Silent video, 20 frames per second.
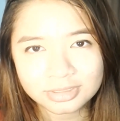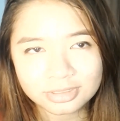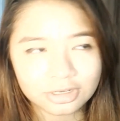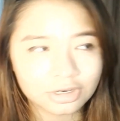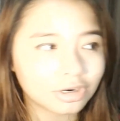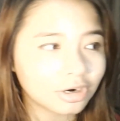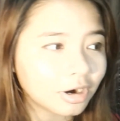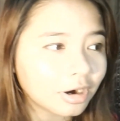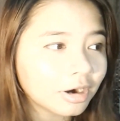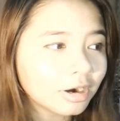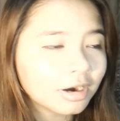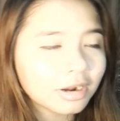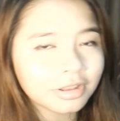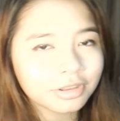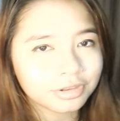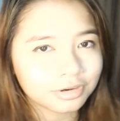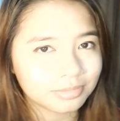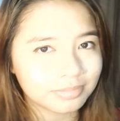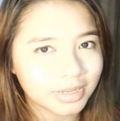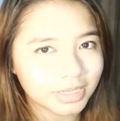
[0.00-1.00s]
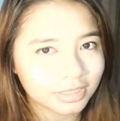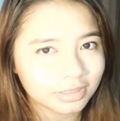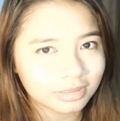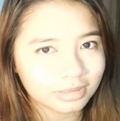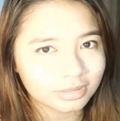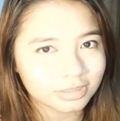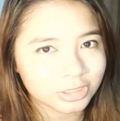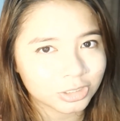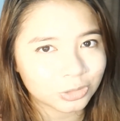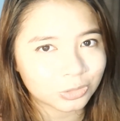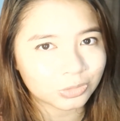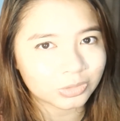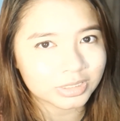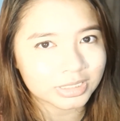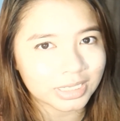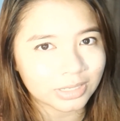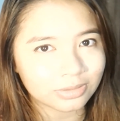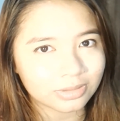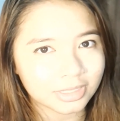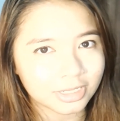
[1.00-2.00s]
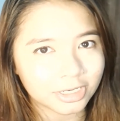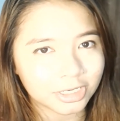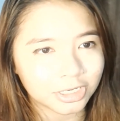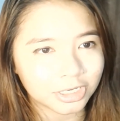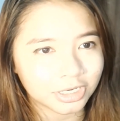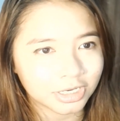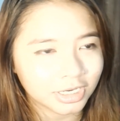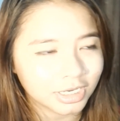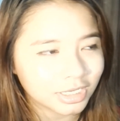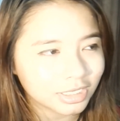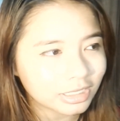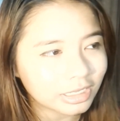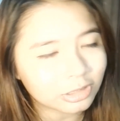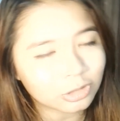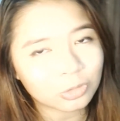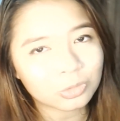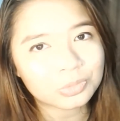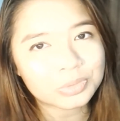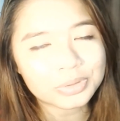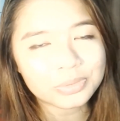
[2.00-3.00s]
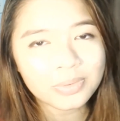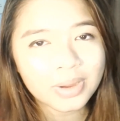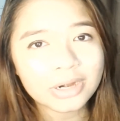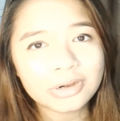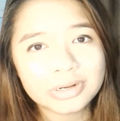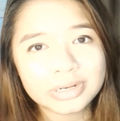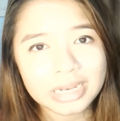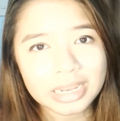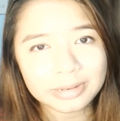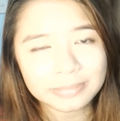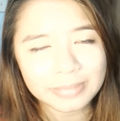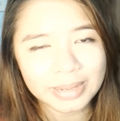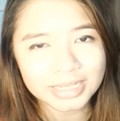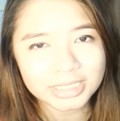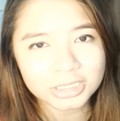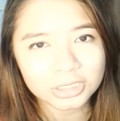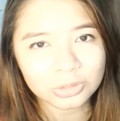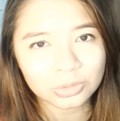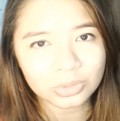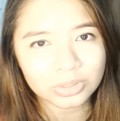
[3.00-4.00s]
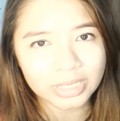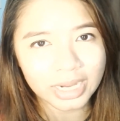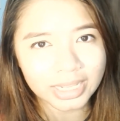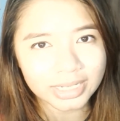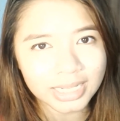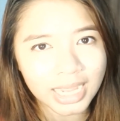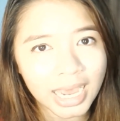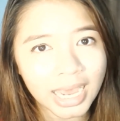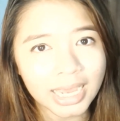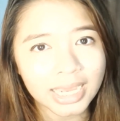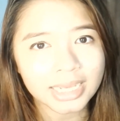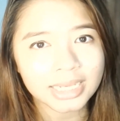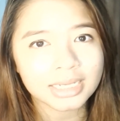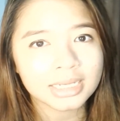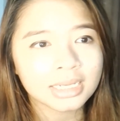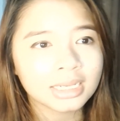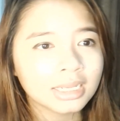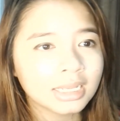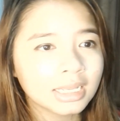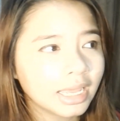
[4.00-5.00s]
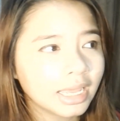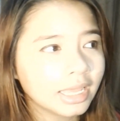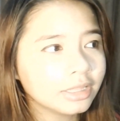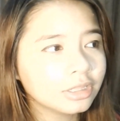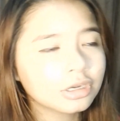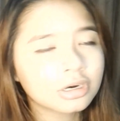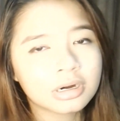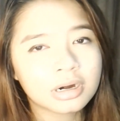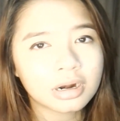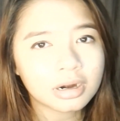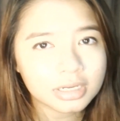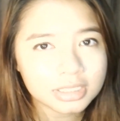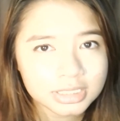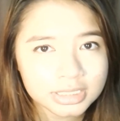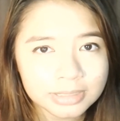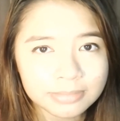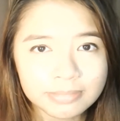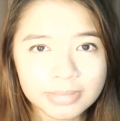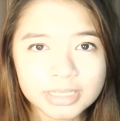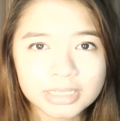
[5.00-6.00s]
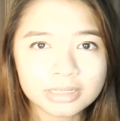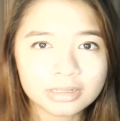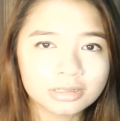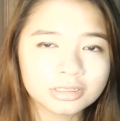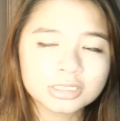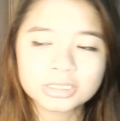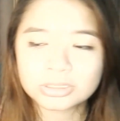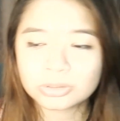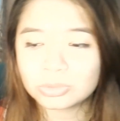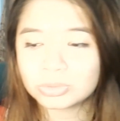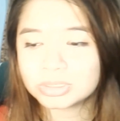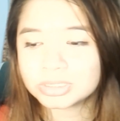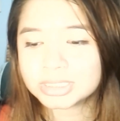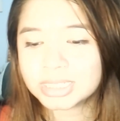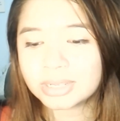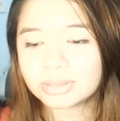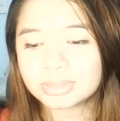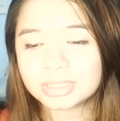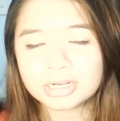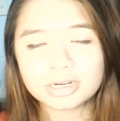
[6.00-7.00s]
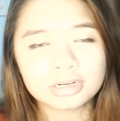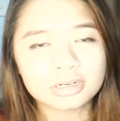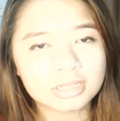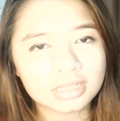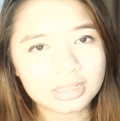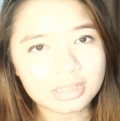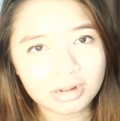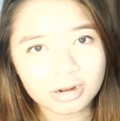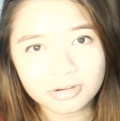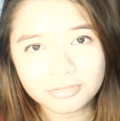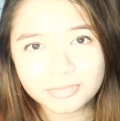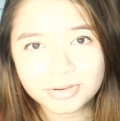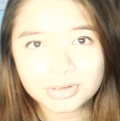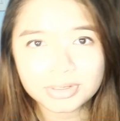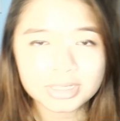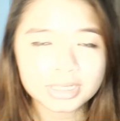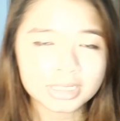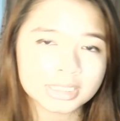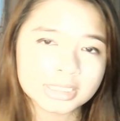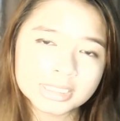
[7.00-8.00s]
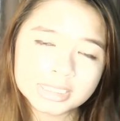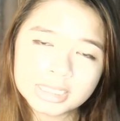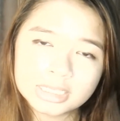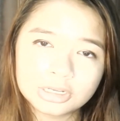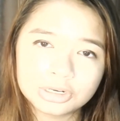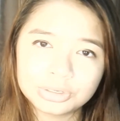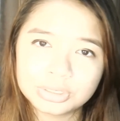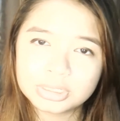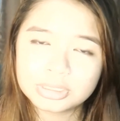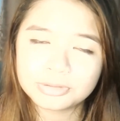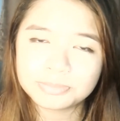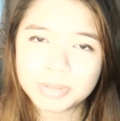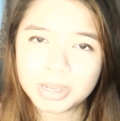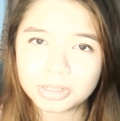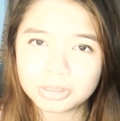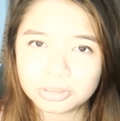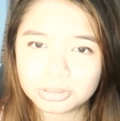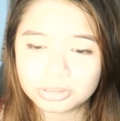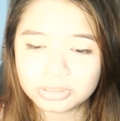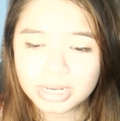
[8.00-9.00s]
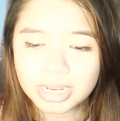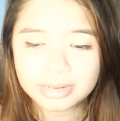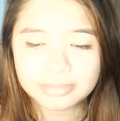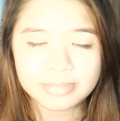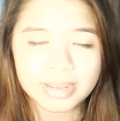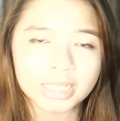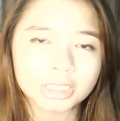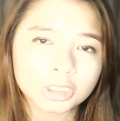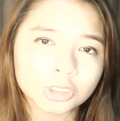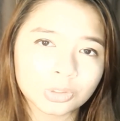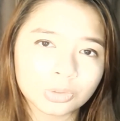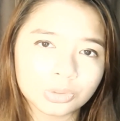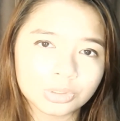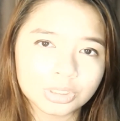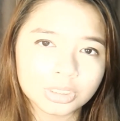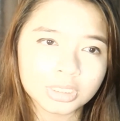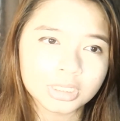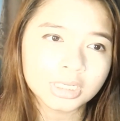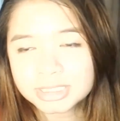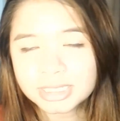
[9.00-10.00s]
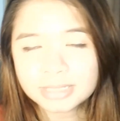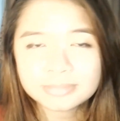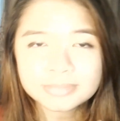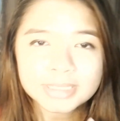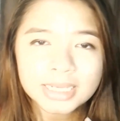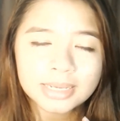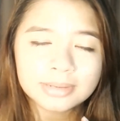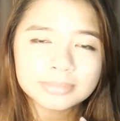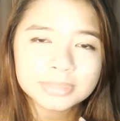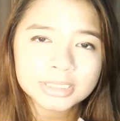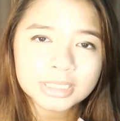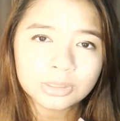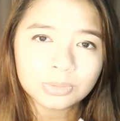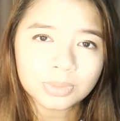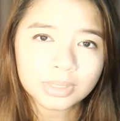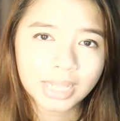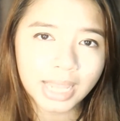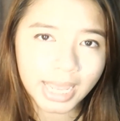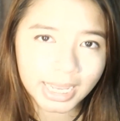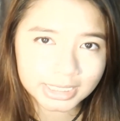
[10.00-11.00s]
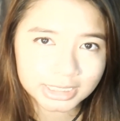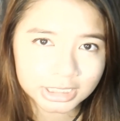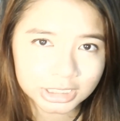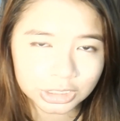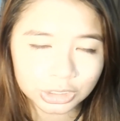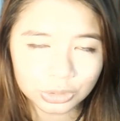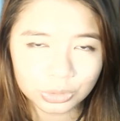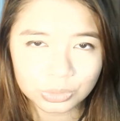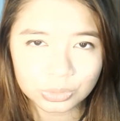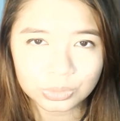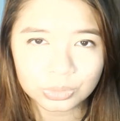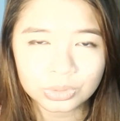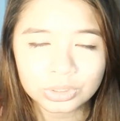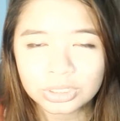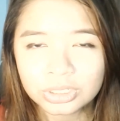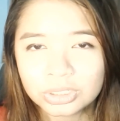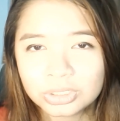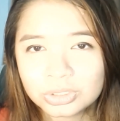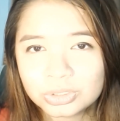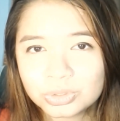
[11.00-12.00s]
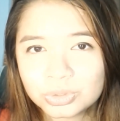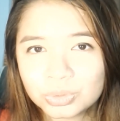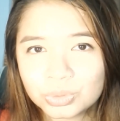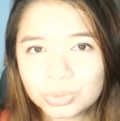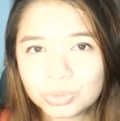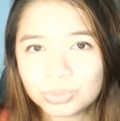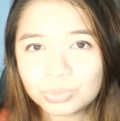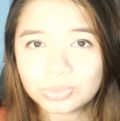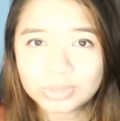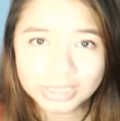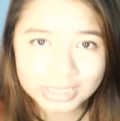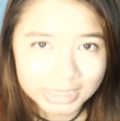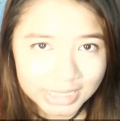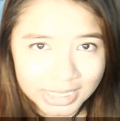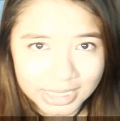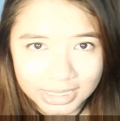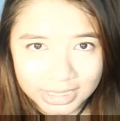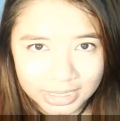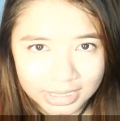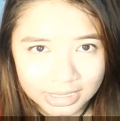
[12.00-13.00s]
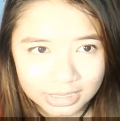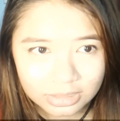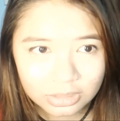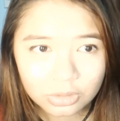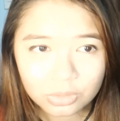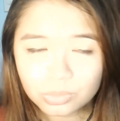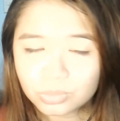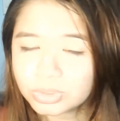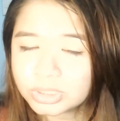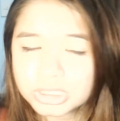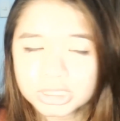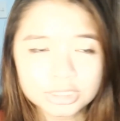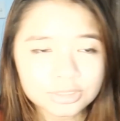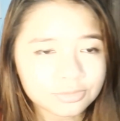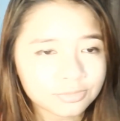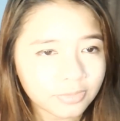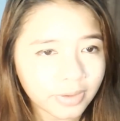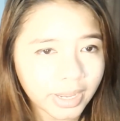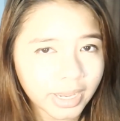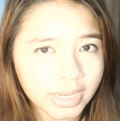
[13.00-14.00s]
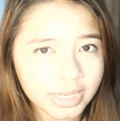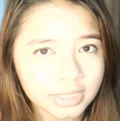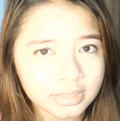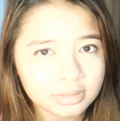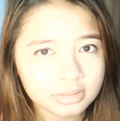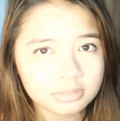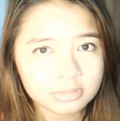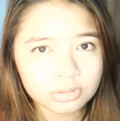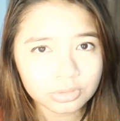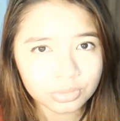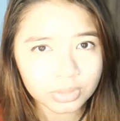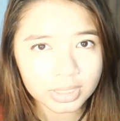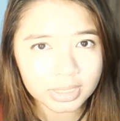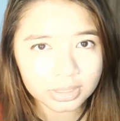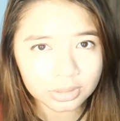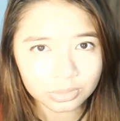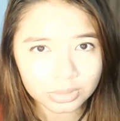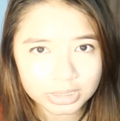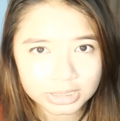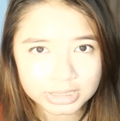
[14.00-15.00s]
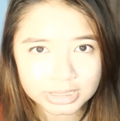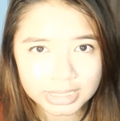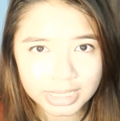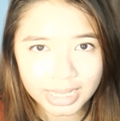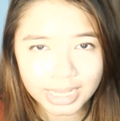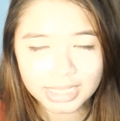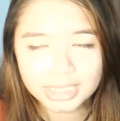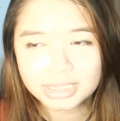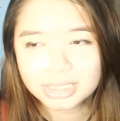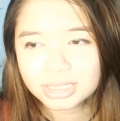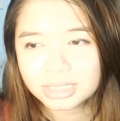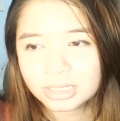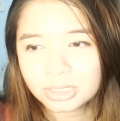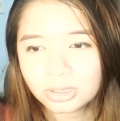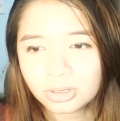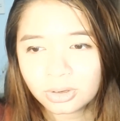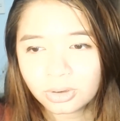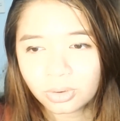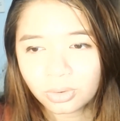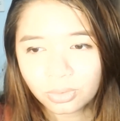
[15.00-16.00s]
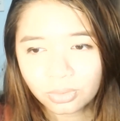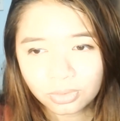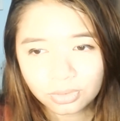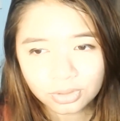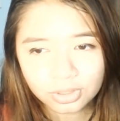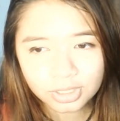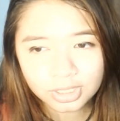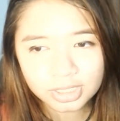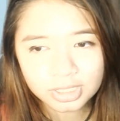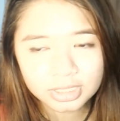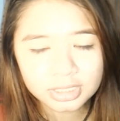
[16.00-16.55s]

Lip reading: There are other medical schools out there that don't require an NMAT score that high. And there are some medical schools out there that are very considerate about your NMAT score. Sometimes they will ask you to retake it, which is fine. You can agree to that. Or